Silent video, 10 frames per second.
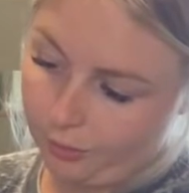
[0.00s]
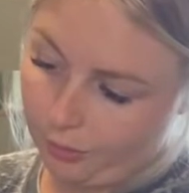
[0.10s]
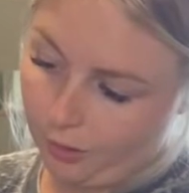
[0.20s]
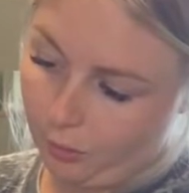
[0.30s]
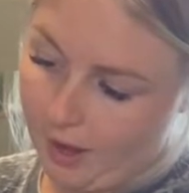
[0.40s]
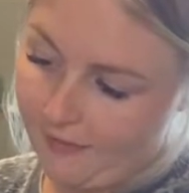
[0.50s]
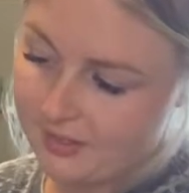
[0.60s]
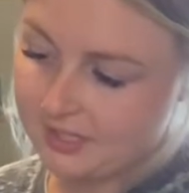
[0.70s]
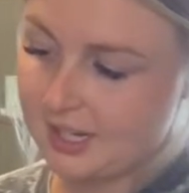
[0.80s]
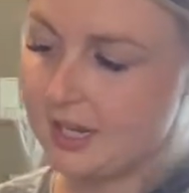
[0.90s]
and where the
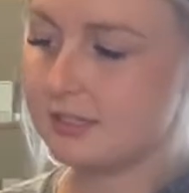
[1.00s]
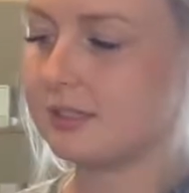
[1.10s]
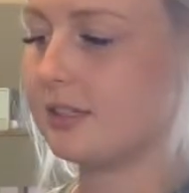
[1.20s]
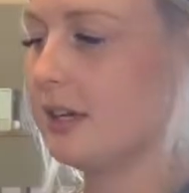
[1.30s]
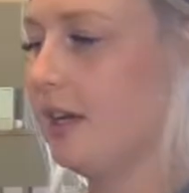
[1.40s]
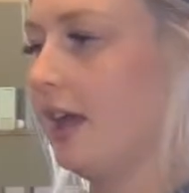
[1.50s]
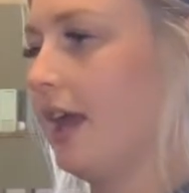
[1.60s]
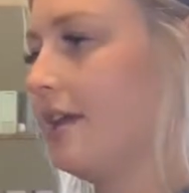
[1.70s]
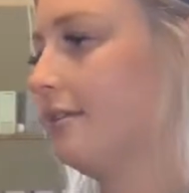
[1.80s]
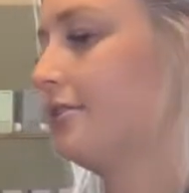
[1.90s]
weft sits.
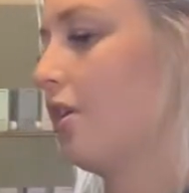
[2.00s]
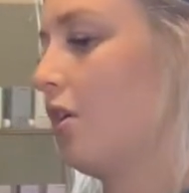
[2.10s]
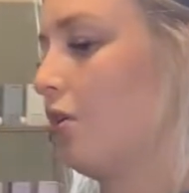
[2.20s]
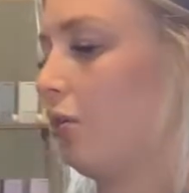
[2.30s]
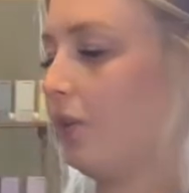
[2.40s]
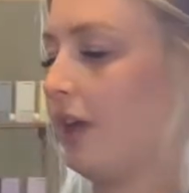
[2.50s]
And so